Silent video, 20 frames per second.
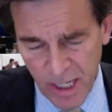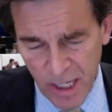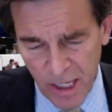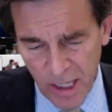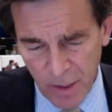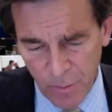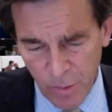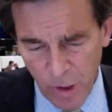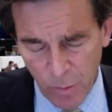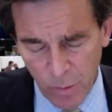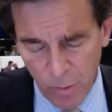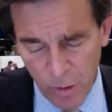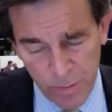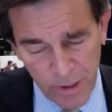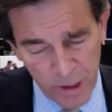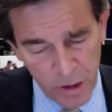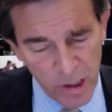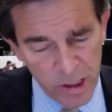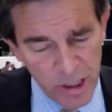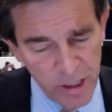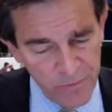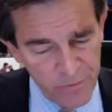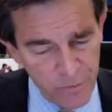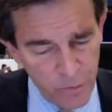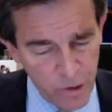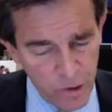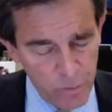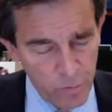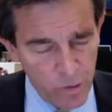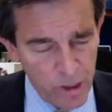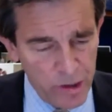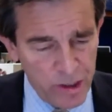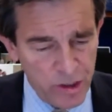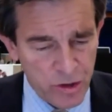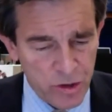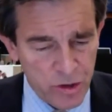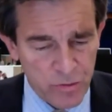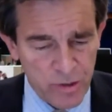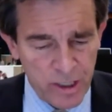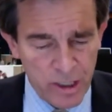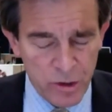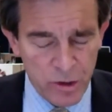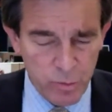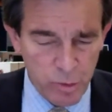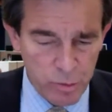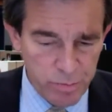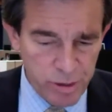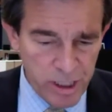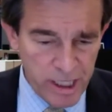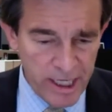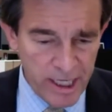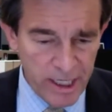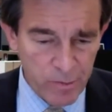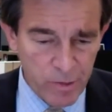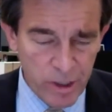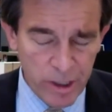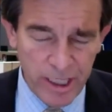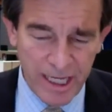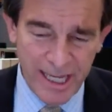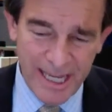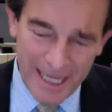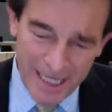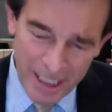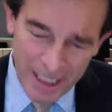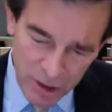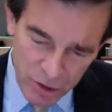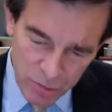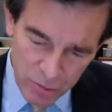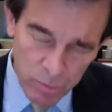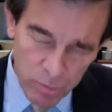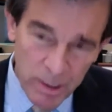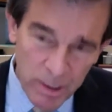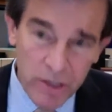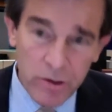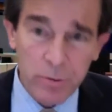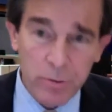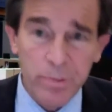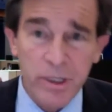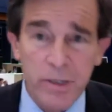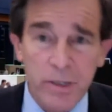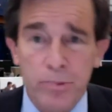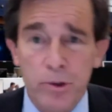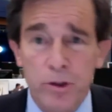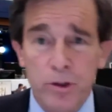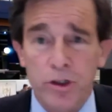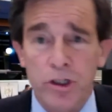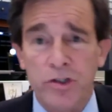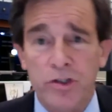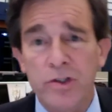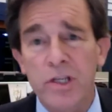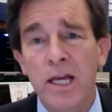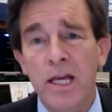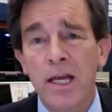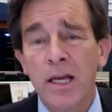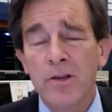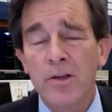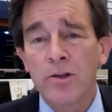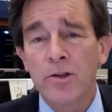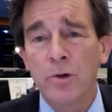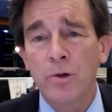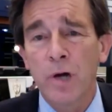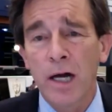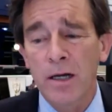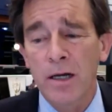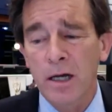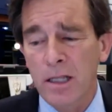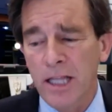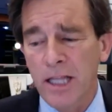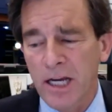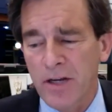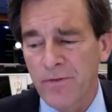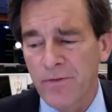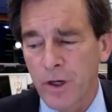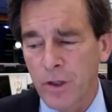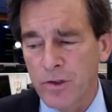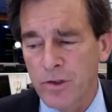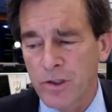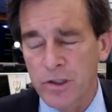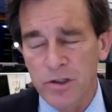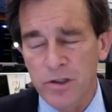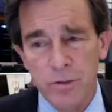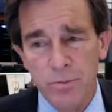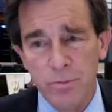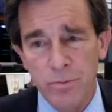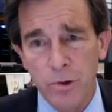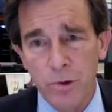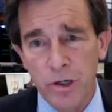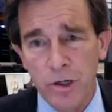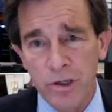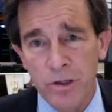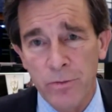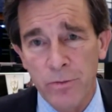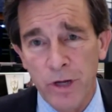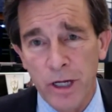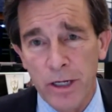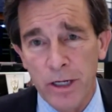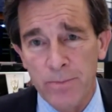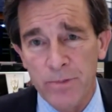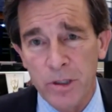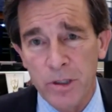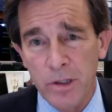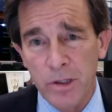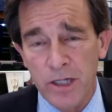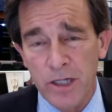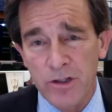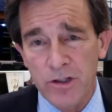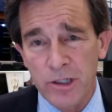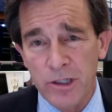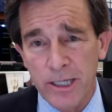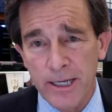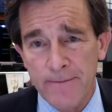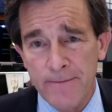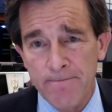what we'll be looking for and where these strengths will play and where the candidates will make their big pushes to collect votes and support in the run-up to election day.